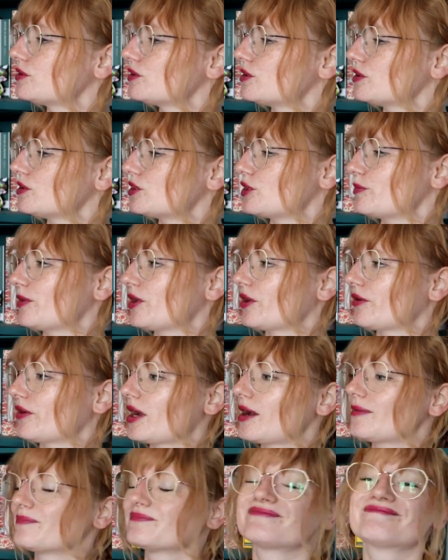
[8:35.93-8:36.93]

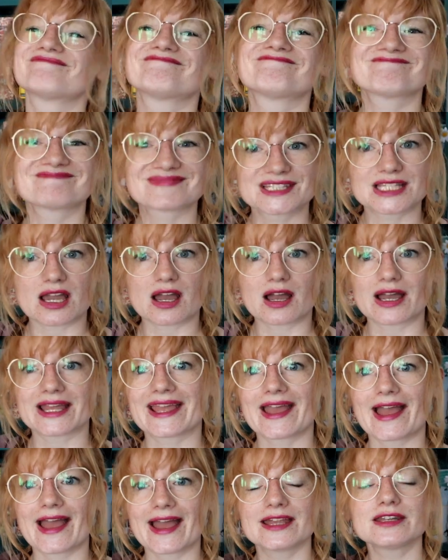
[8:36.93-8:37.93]
Tushimura. I
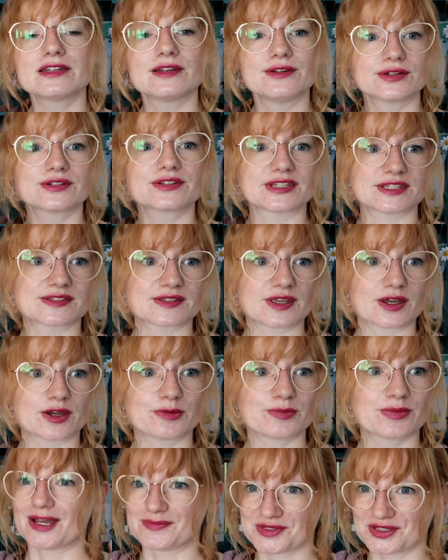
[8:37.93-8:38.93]
had looked this
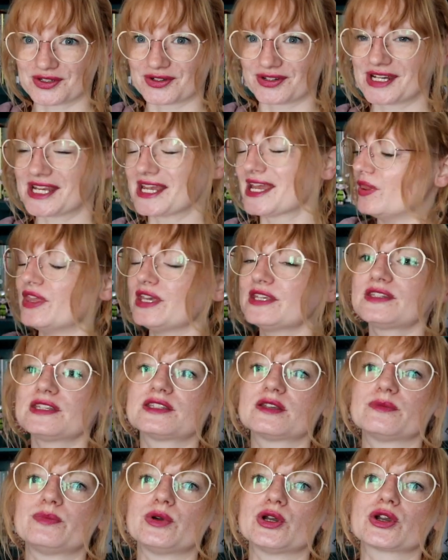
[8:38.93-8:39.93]
up, I'm sorry, but this
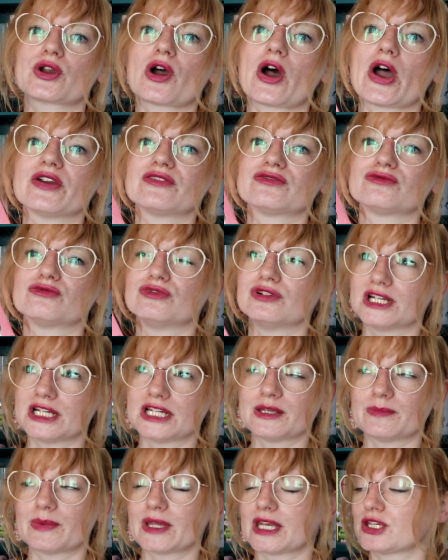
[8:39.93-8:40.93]
is a book I've
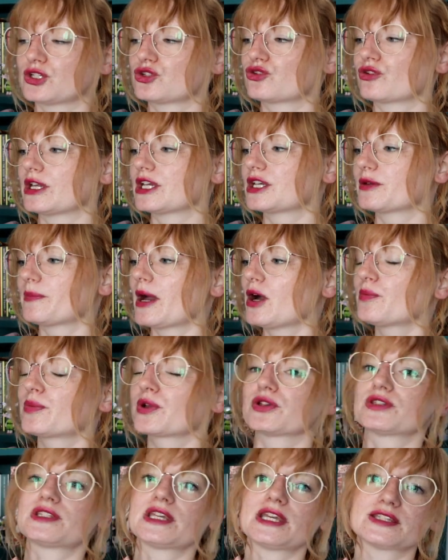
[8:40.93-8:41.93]
really been intrigued about
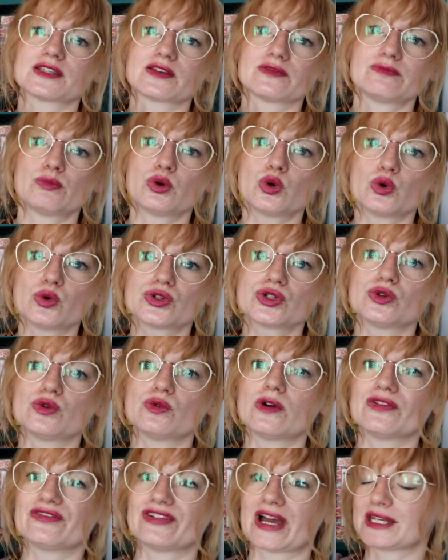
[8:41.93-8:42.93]
because it is a
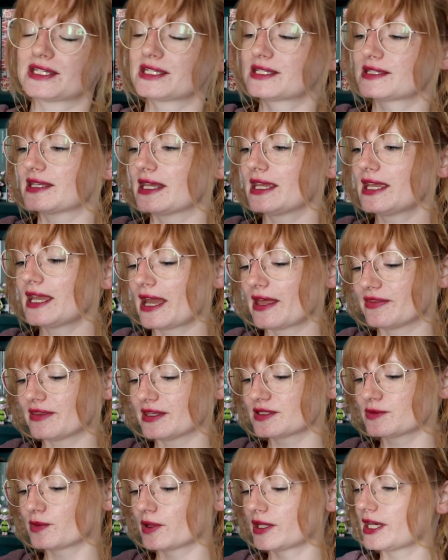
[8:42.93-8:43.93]
portal fantasy, and
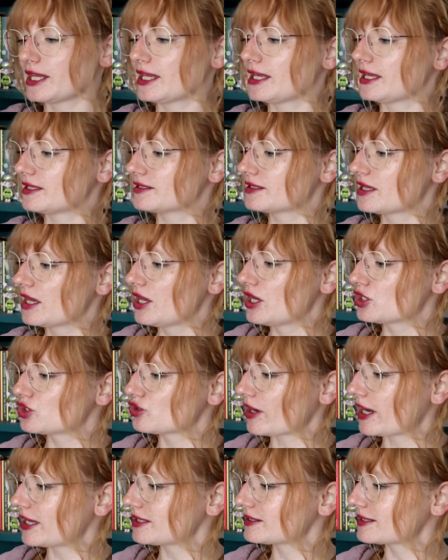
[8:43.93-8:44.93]
this one is
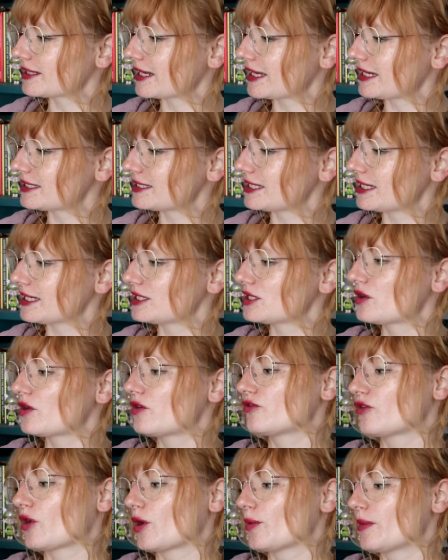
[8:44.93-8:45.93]
translated
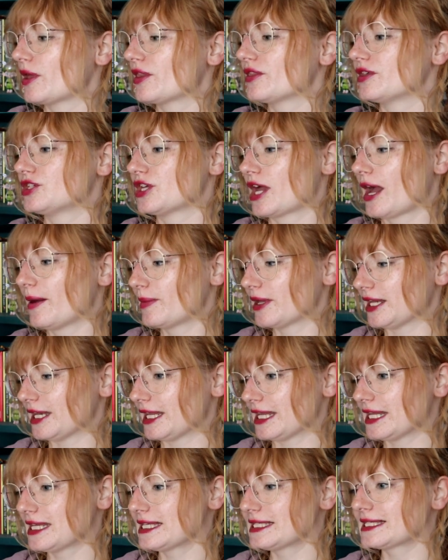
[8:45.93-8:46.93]
from the
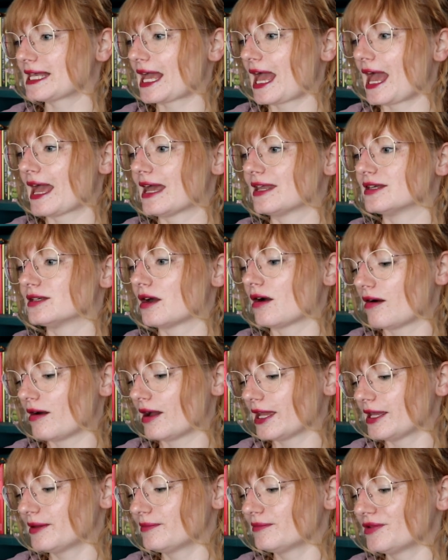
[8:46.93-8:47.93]
Japanese and
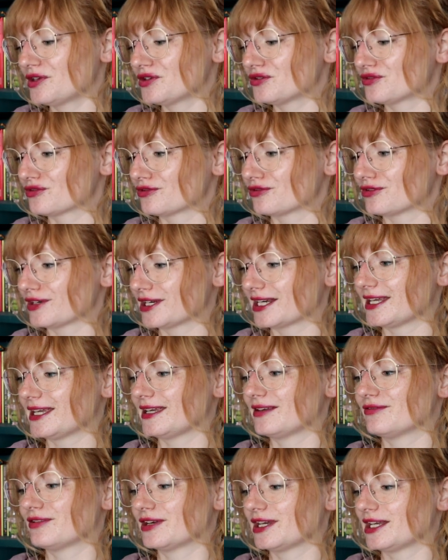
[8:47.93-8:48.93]
I'm
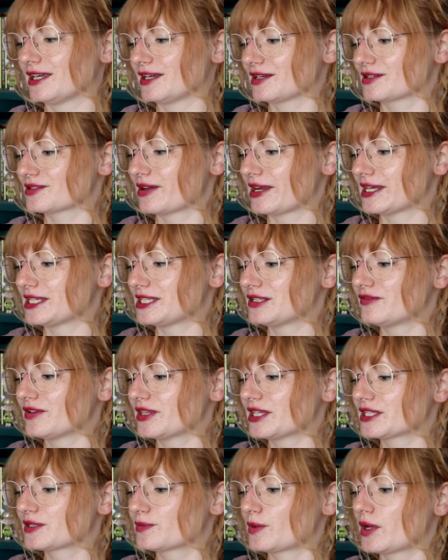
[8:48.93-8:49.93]
really, really excited for
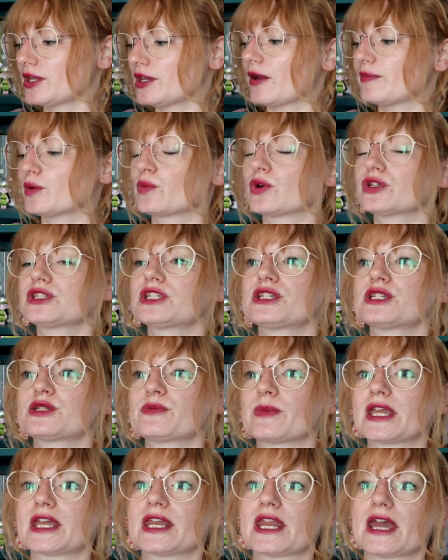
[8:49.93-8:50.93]
this one. I've been wanting
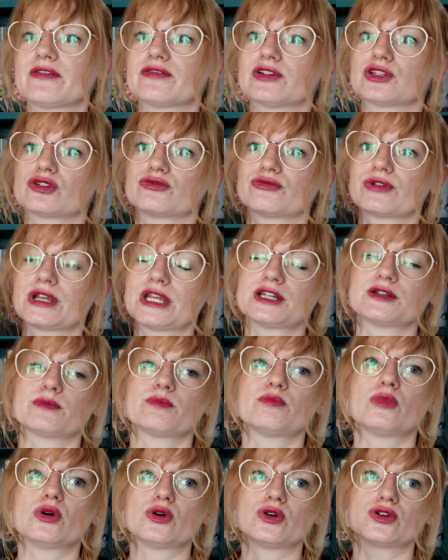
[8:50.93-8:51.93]
to make an effort to read
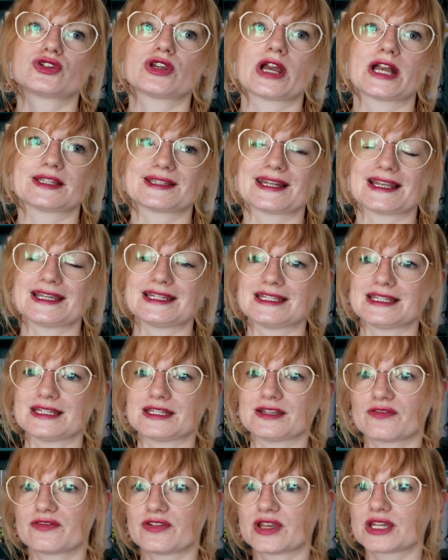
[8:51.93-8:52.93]
more
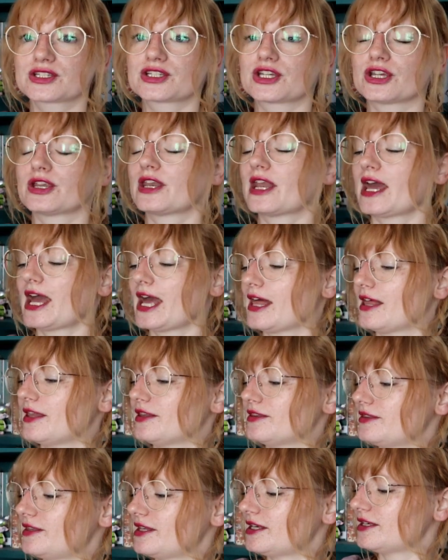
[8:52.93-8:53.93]
translated fiction
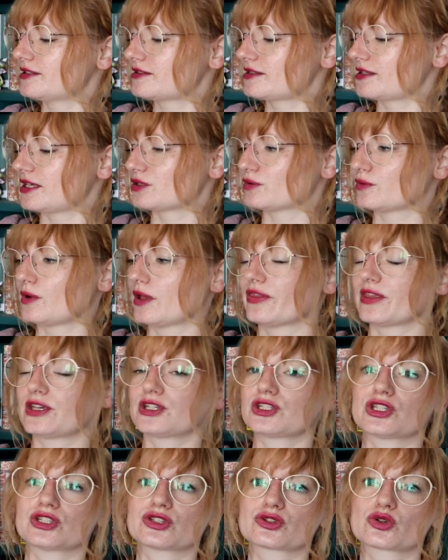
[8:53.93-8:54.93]
and this is one
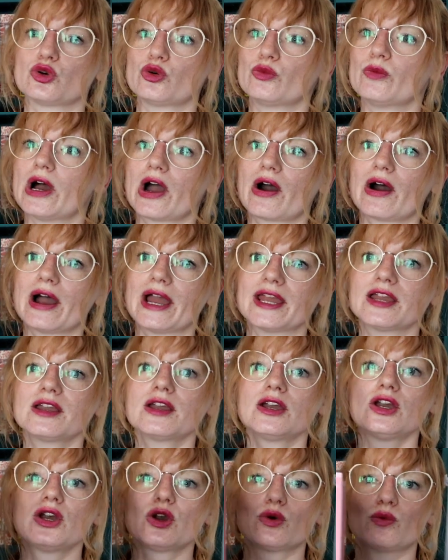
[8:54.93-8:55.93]
that's just caught my eye.
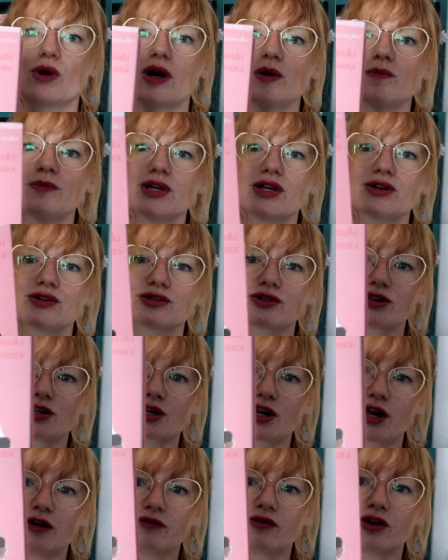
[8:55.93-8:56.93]
One, because of the
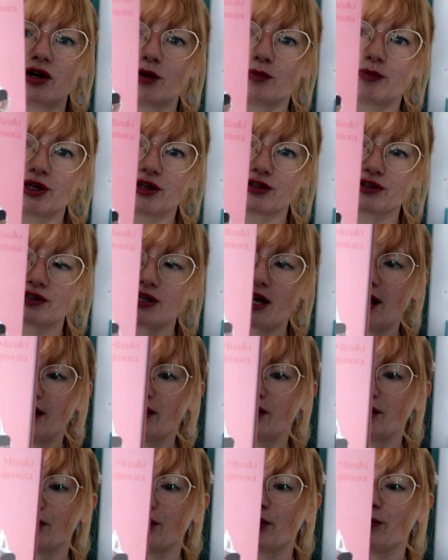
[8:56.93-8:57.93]
cover, because
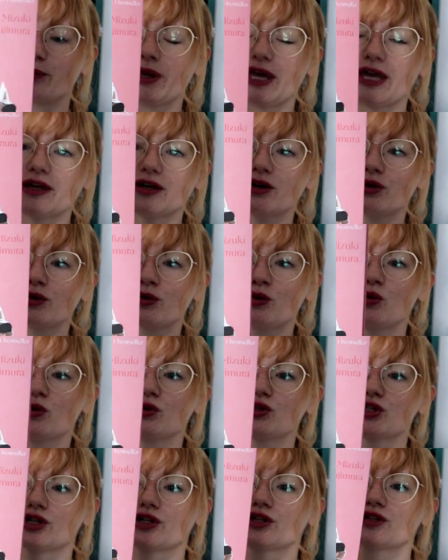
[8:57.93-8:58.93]
hello, pink,
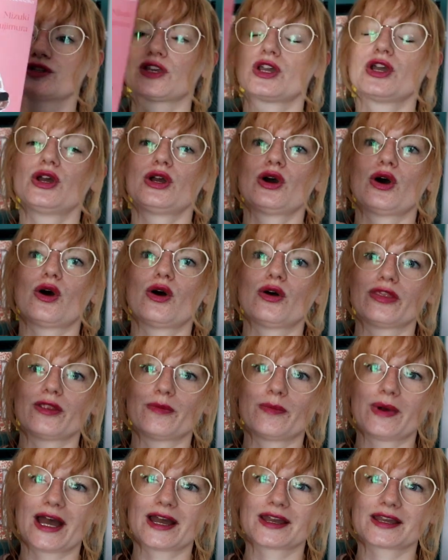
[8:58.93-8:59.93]
gorgeous, on the
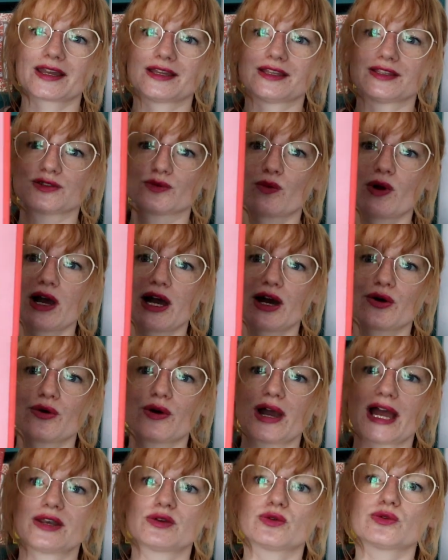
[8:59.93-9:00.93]
back as
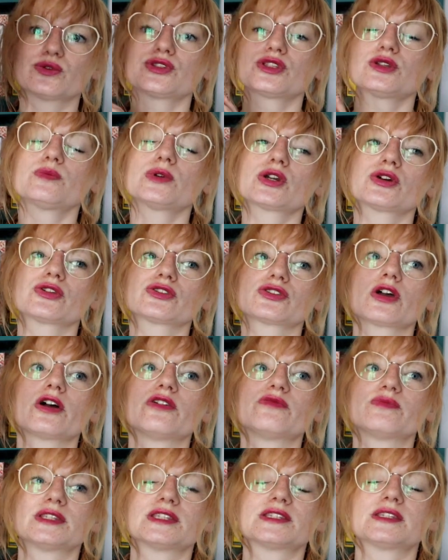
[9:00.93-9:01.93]
well, and also because
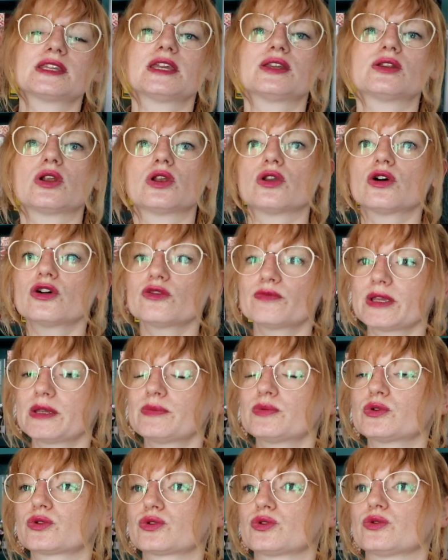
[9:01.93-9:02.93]
I've been seeing a lot of
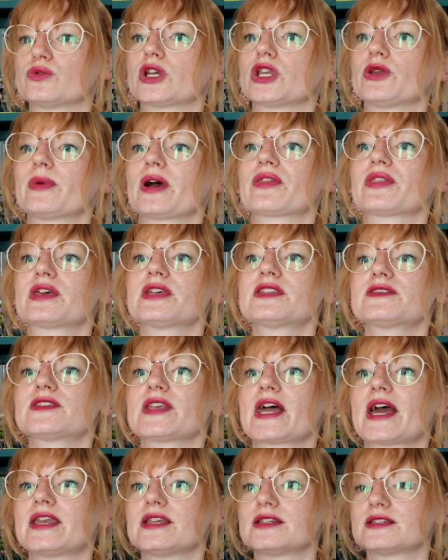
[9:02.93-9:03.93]
people talking about this
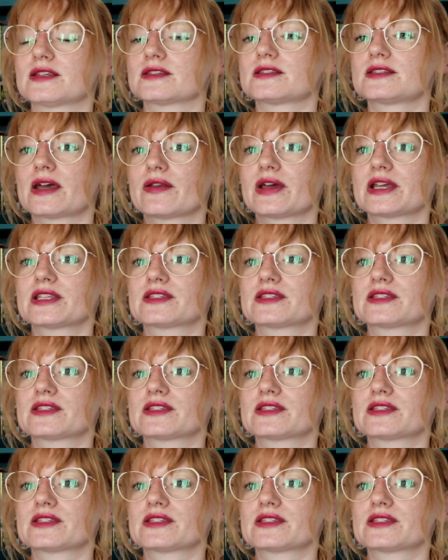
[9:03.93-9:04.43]
and it does sound